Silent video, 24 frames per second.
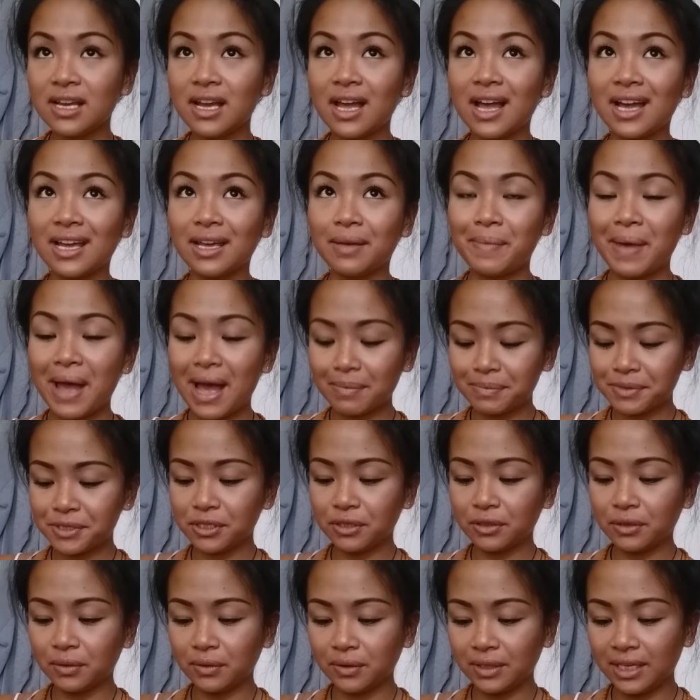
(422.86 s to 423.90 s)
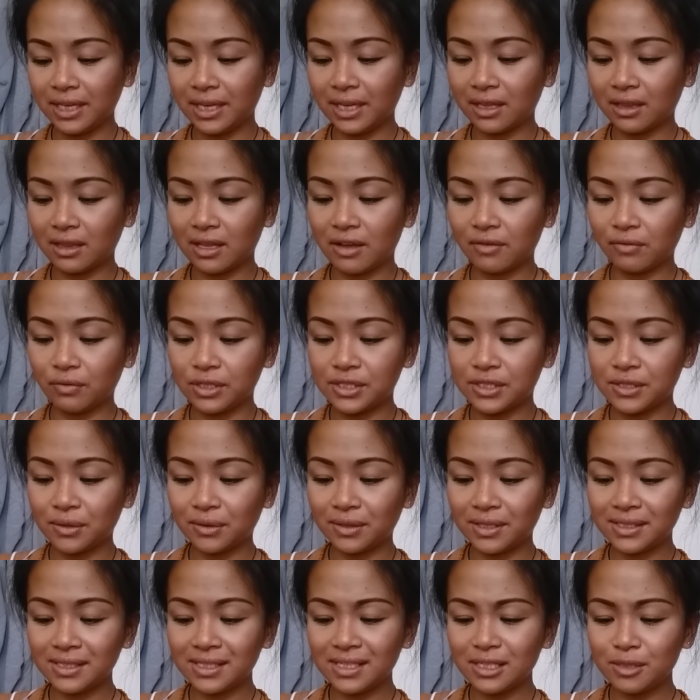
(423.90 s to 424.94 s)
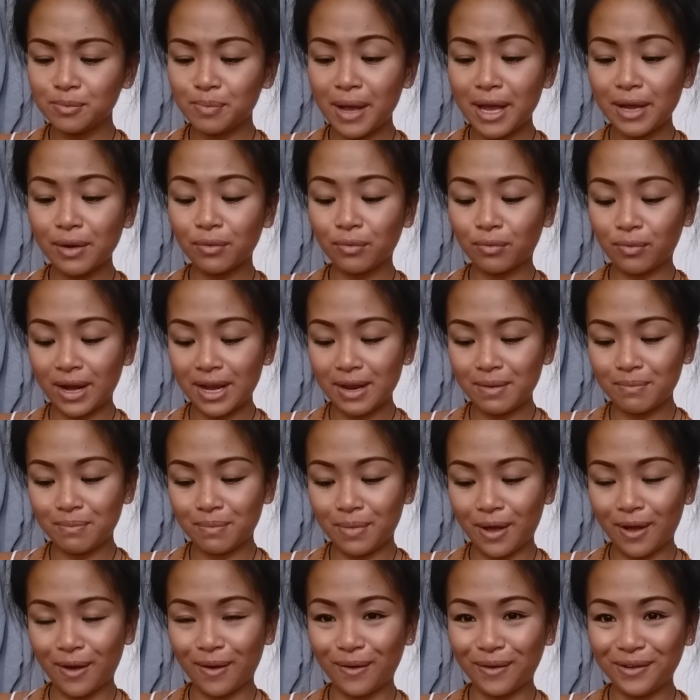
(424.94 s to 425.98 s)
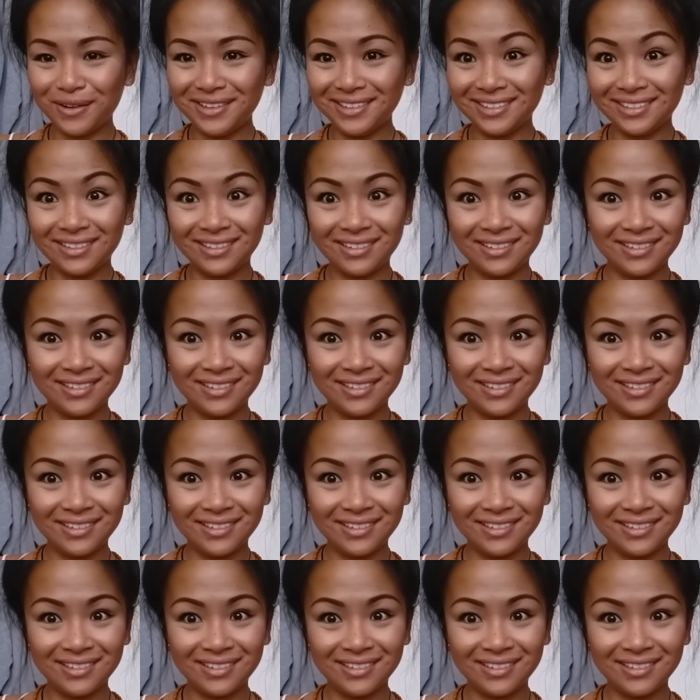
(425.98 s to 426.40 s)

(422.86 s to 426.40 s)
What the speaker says: thing I am absolutely in love with. So this is by Rainbow,